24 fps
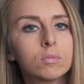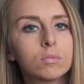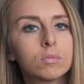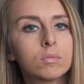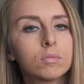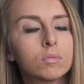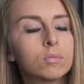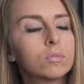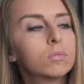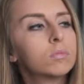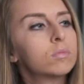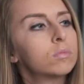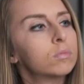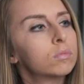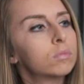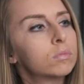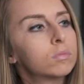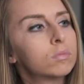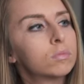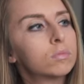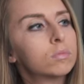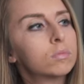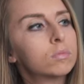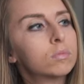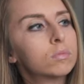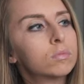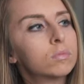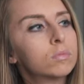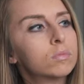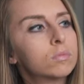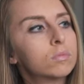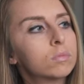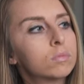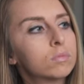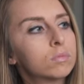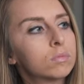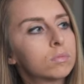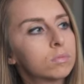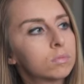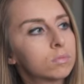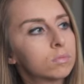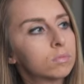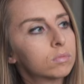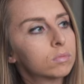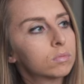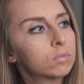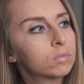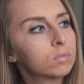
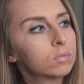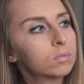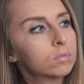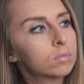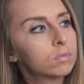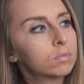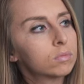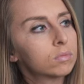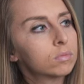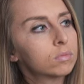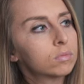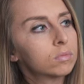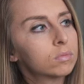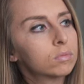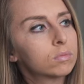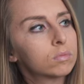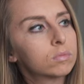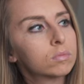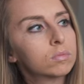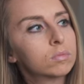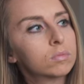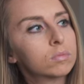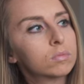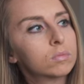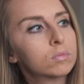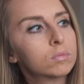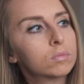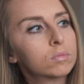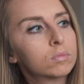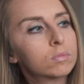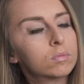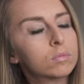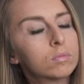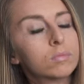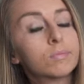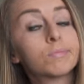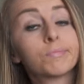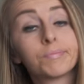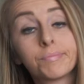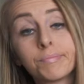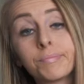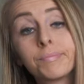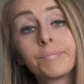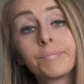(silent)